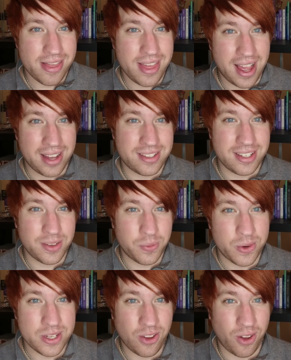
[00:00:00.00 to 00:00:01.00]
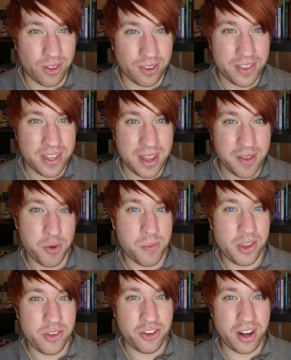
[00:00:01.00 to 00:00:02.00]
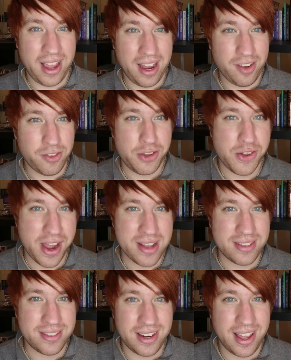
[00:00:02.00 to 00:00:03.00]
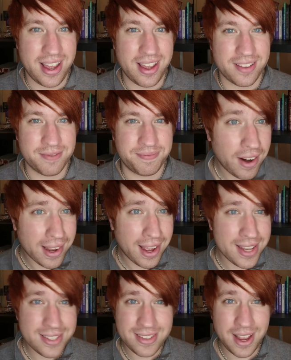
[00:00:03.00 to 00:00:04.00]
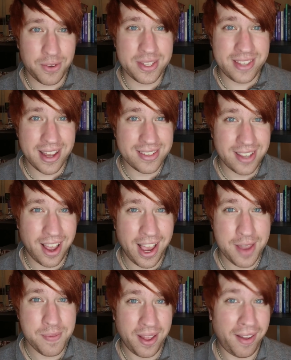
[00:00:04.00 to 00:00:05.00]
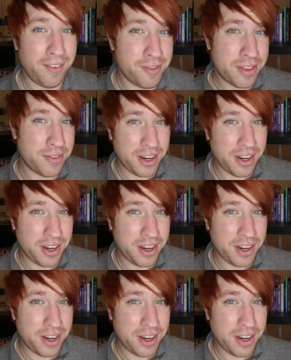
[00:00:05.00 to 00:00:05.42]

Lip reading: that was all of the information I had for you guys today. Alright guys, now it's that time of the